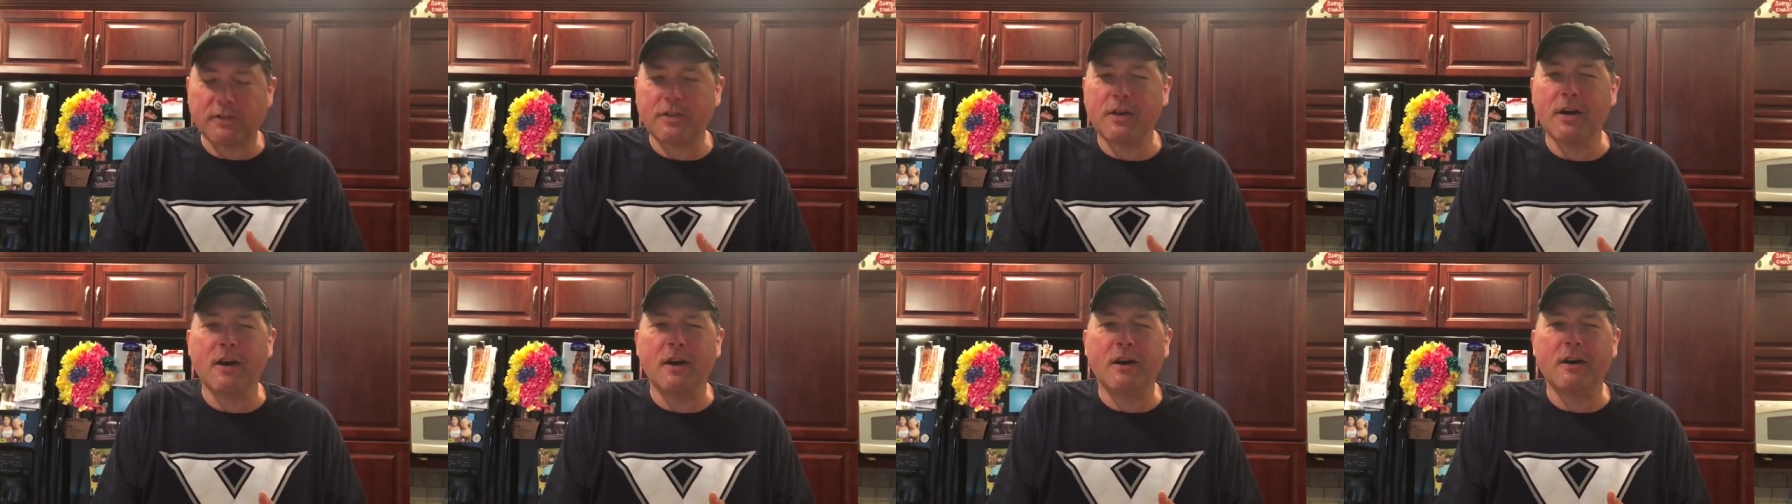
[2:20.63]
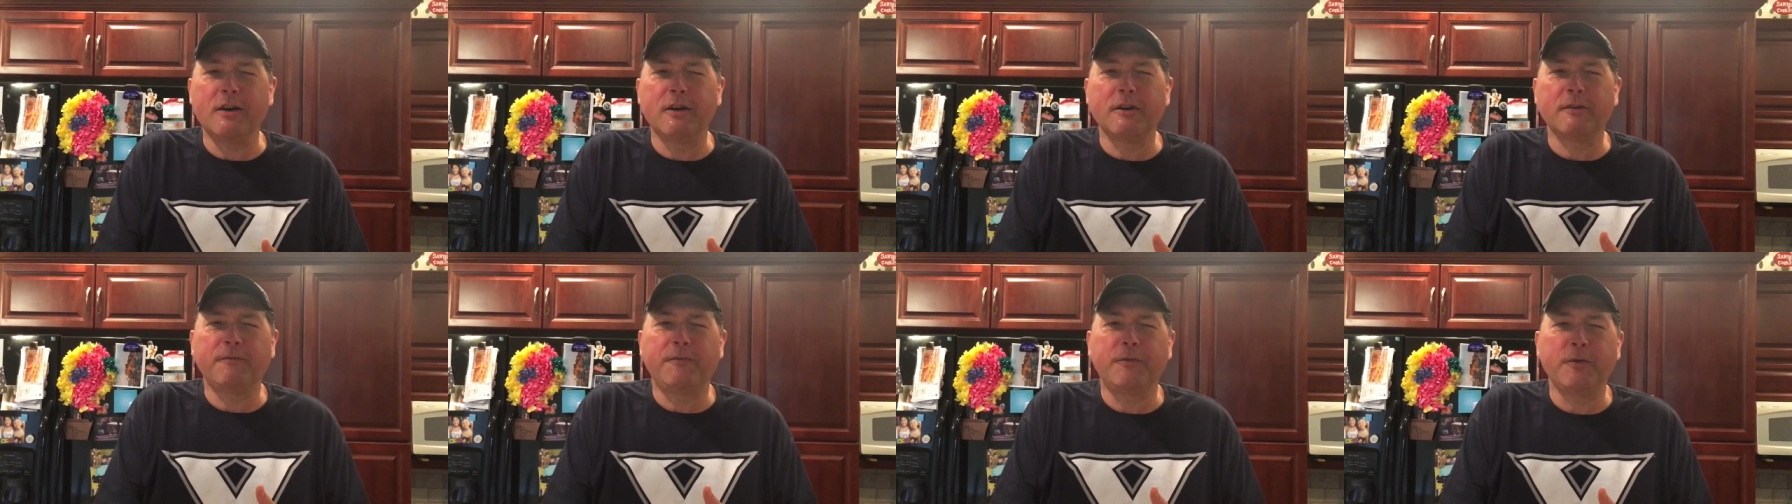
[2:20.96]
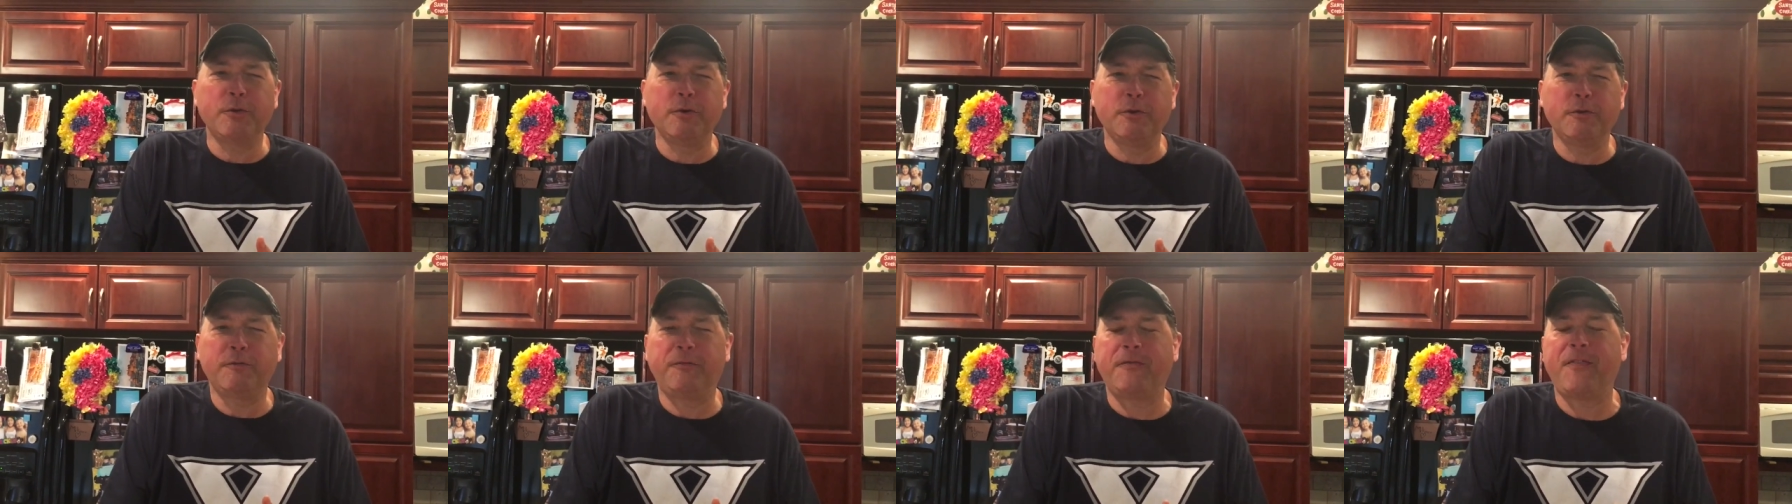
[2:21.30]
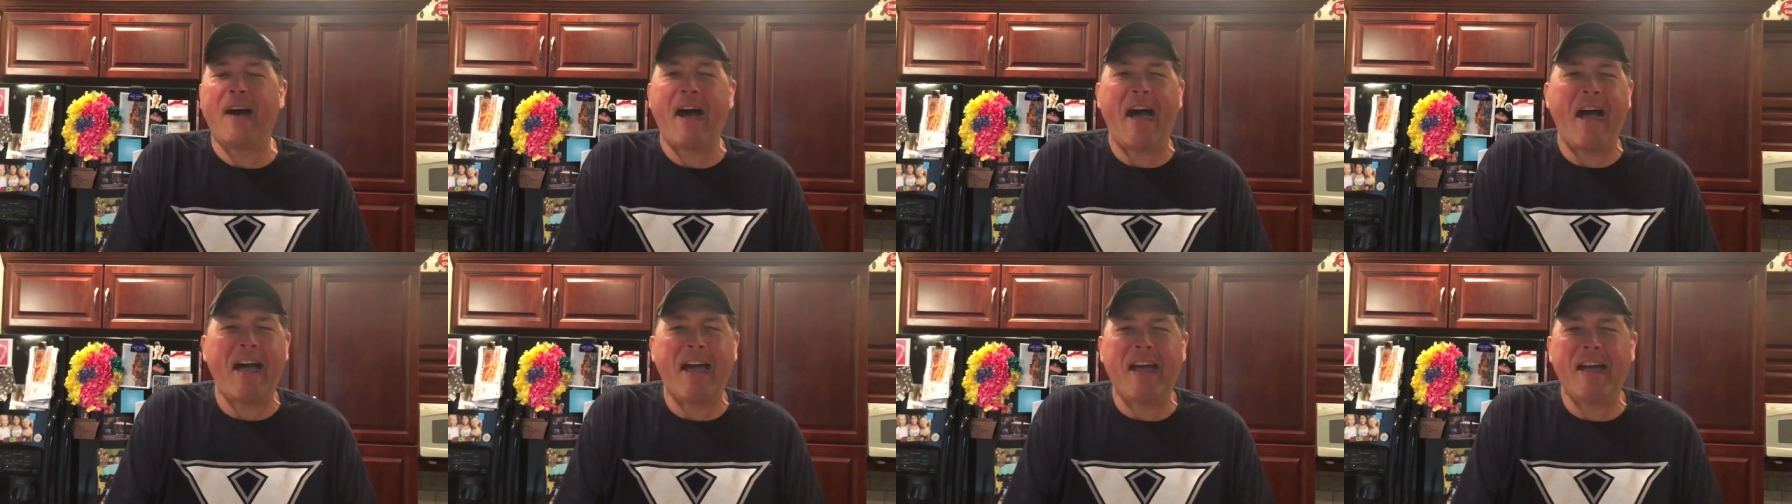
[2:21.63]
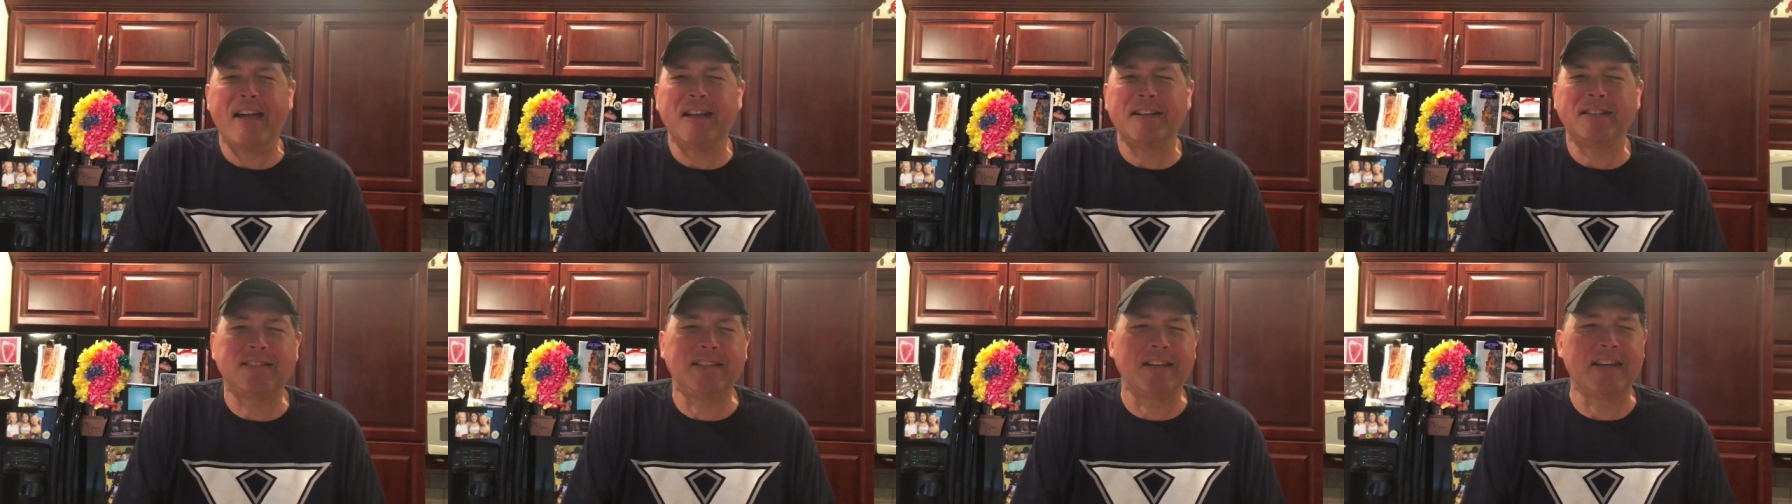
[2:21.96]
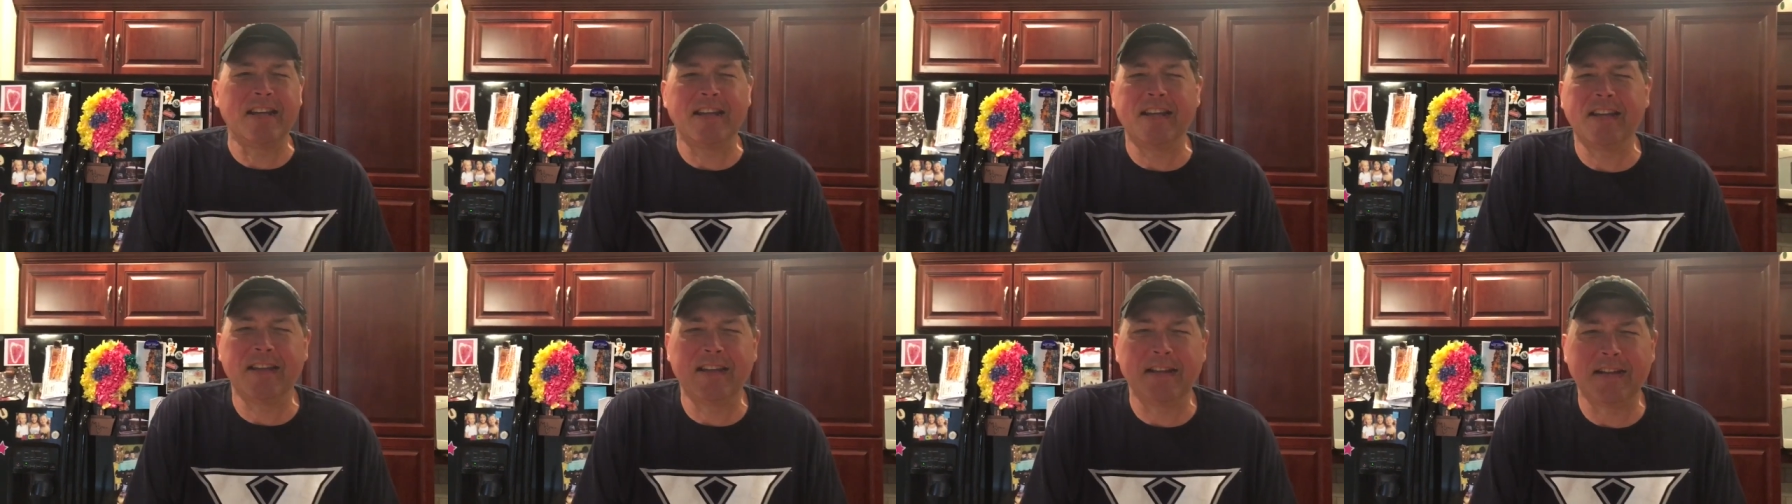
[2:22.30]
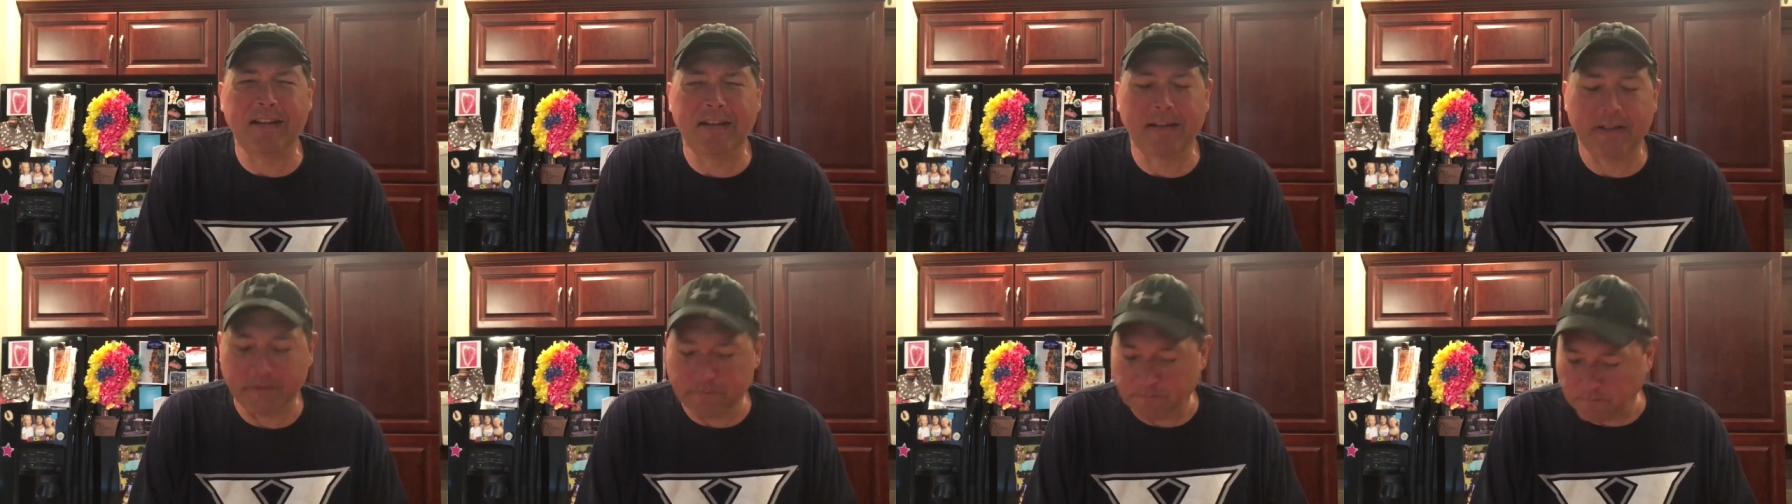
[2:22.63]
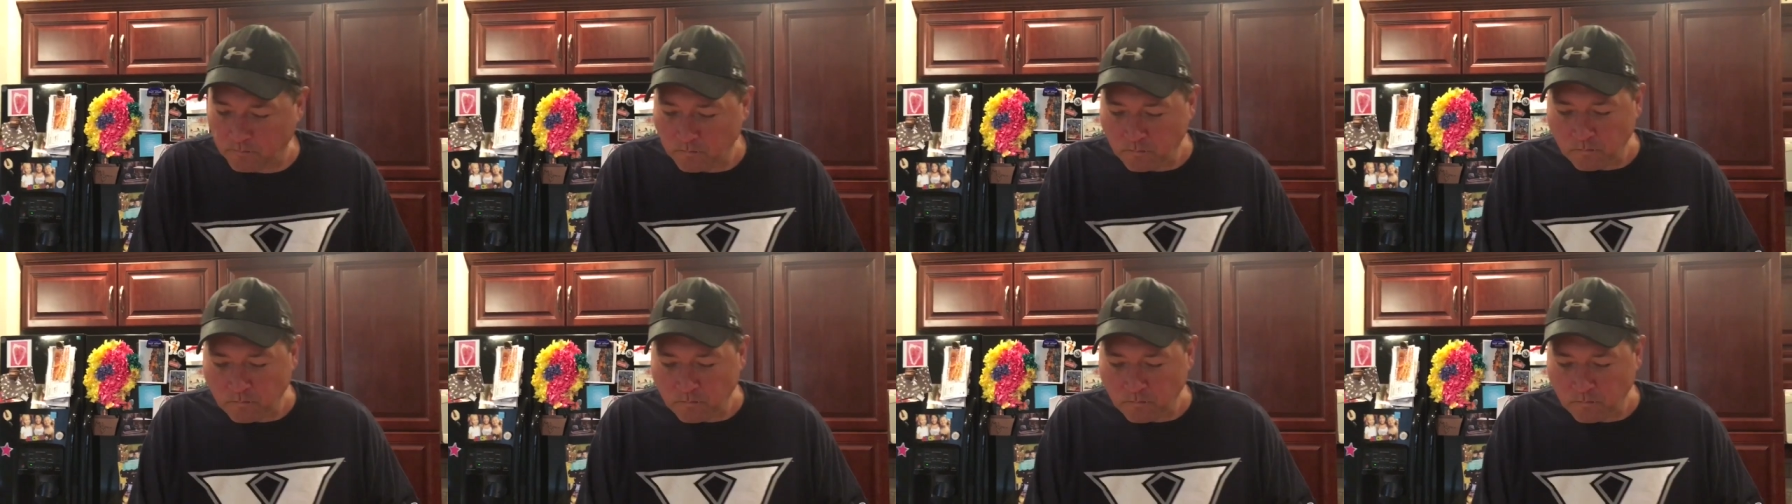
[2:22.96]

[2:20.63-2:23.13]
kung fu fighting.